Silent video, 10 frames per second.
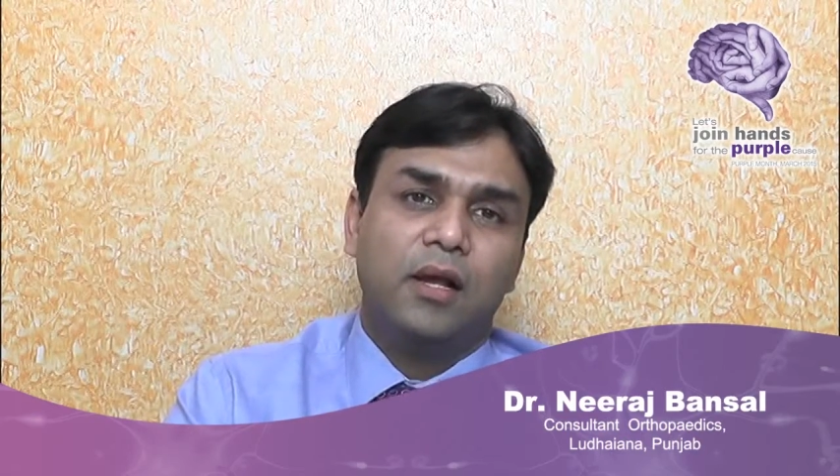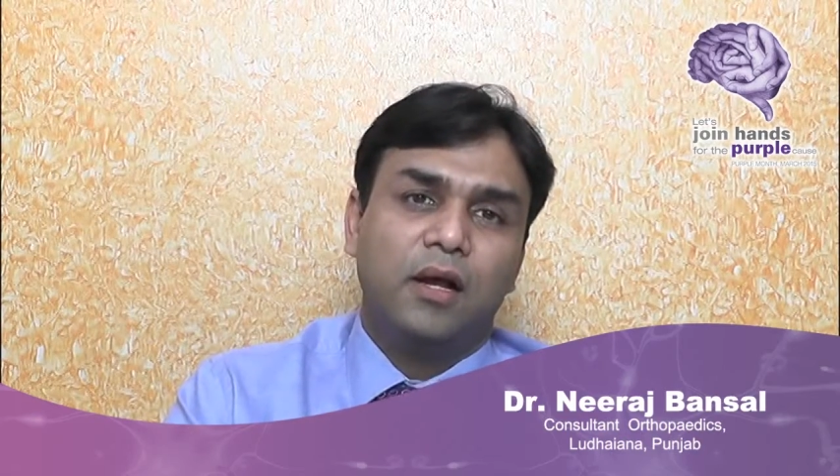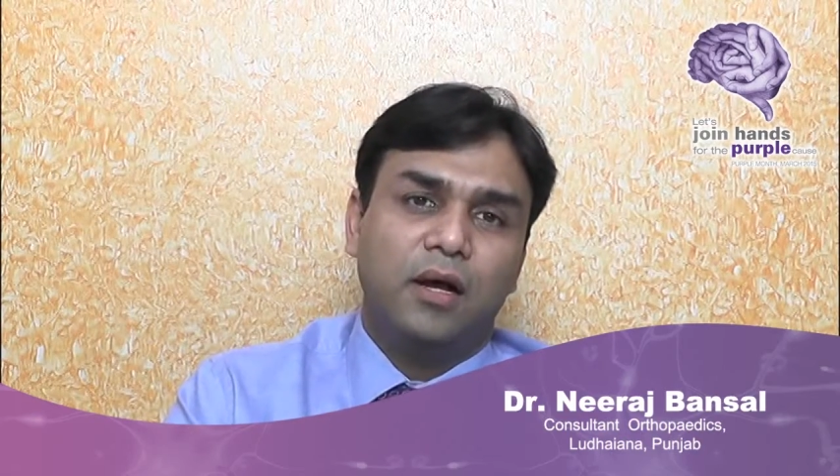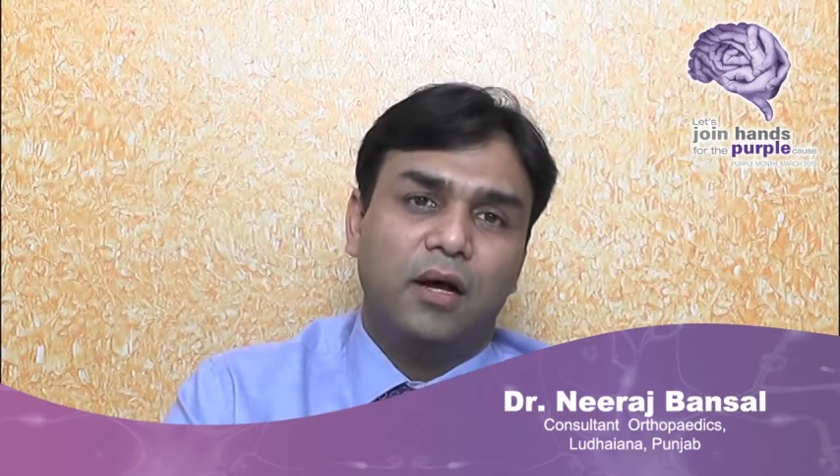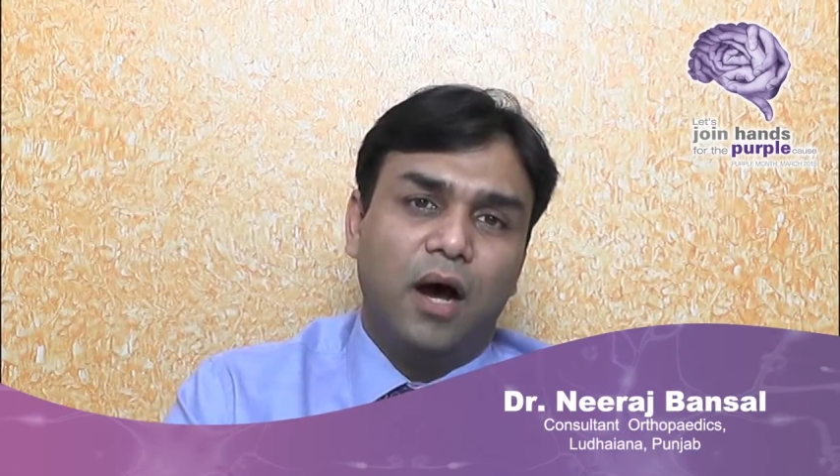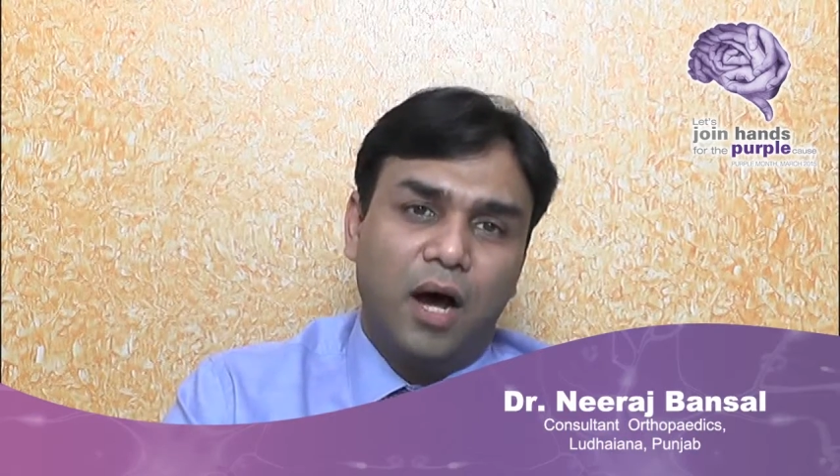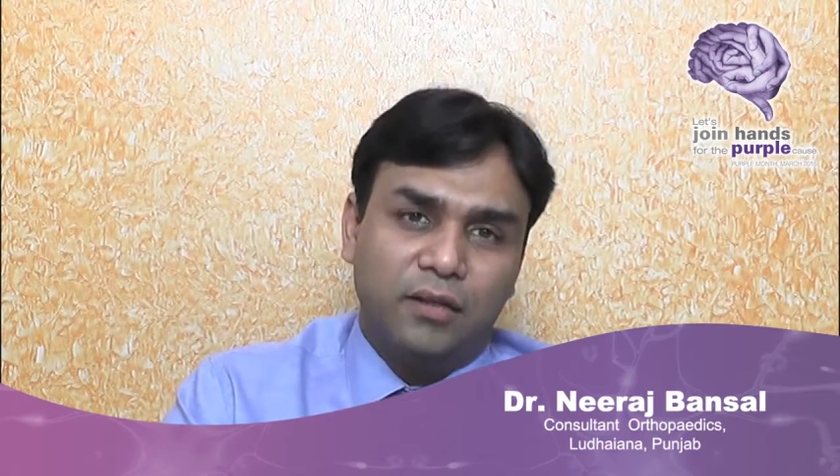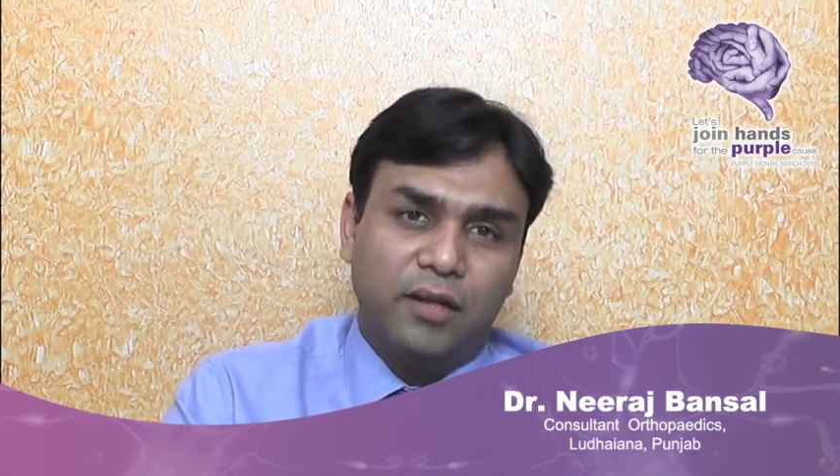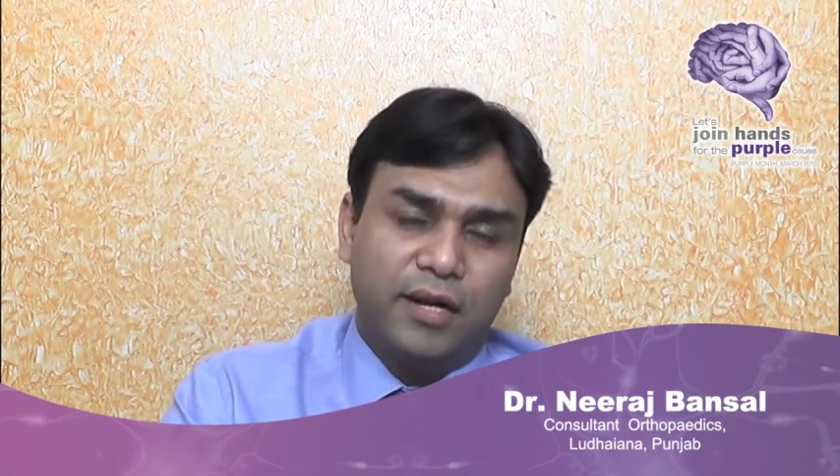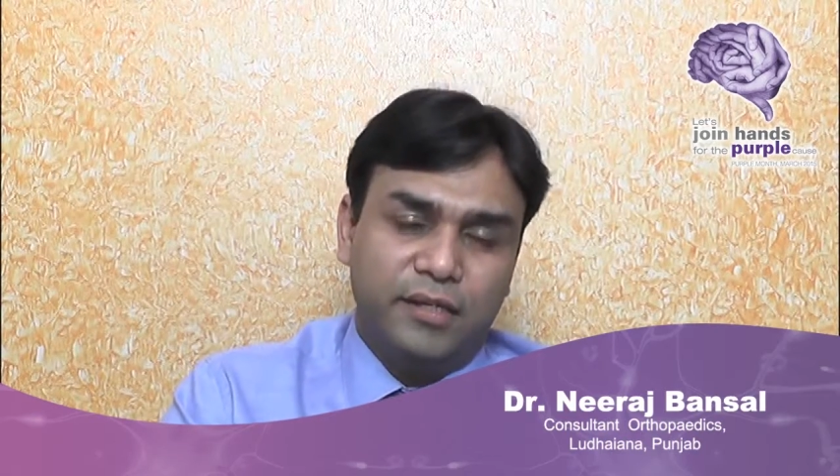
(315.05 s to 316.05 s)

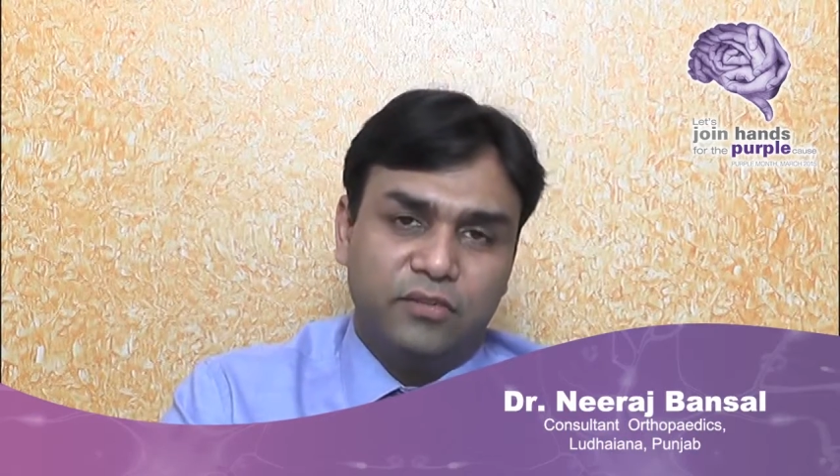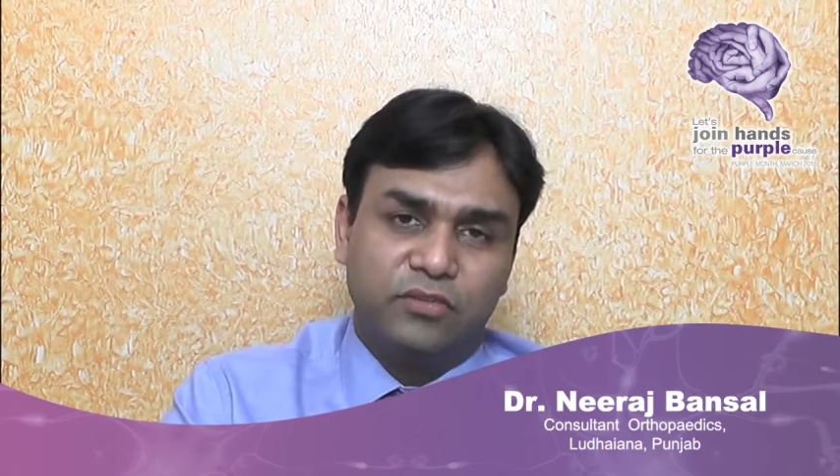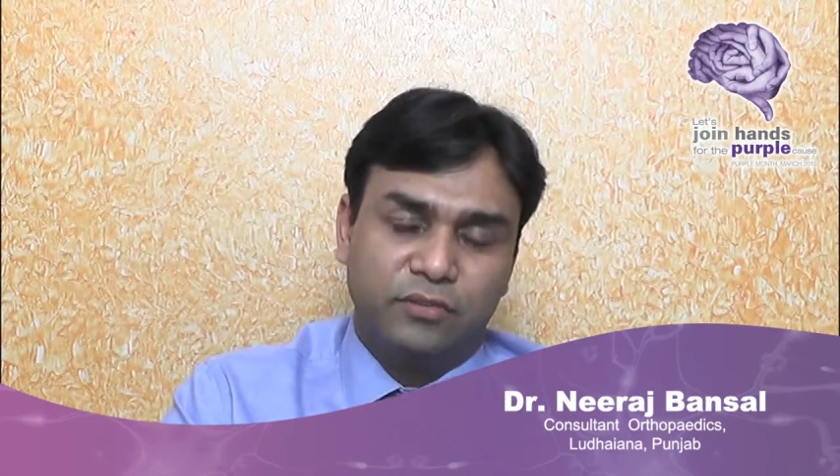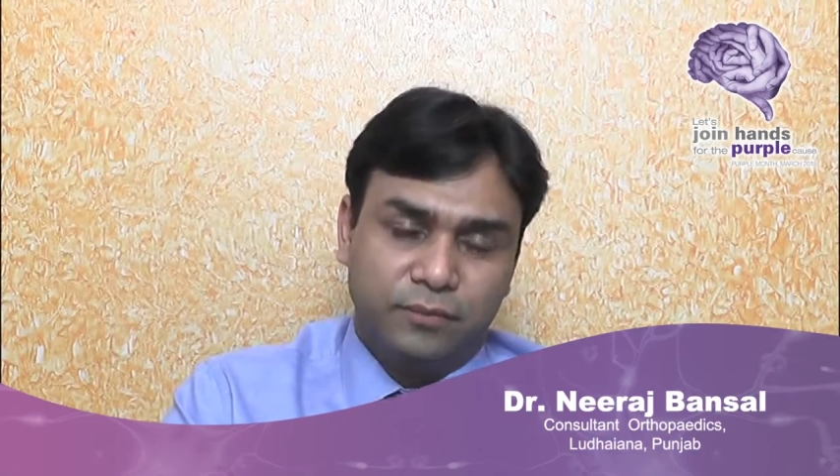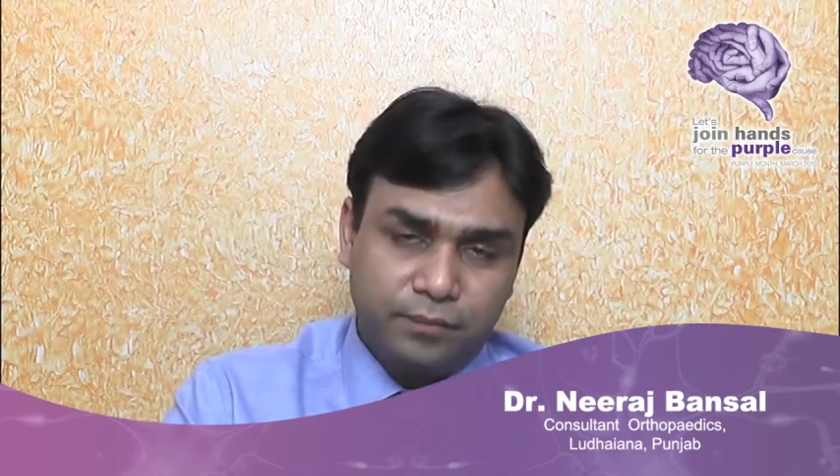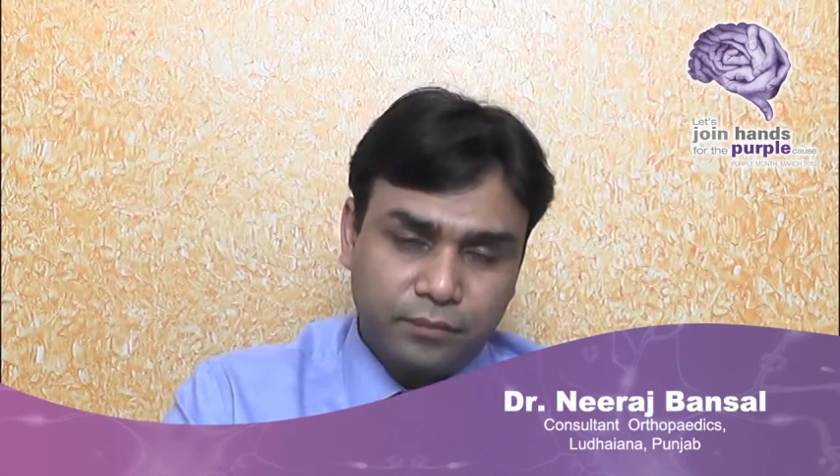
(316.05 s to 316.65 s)
arthritis.